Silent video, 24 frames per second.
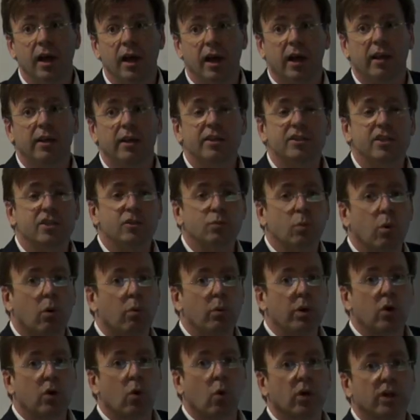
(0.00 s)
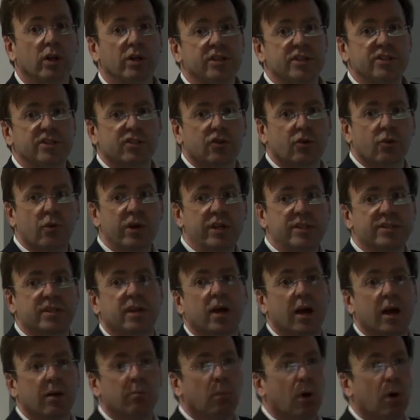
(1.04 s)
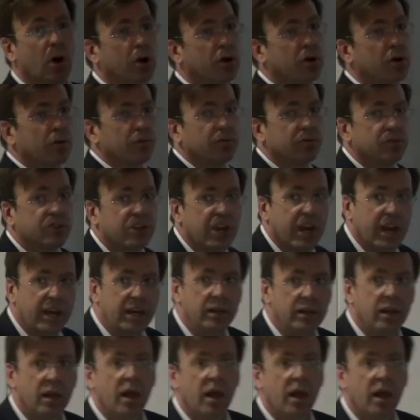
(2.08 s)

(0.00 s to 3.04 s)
And this is what we call a discrete time Markov chain.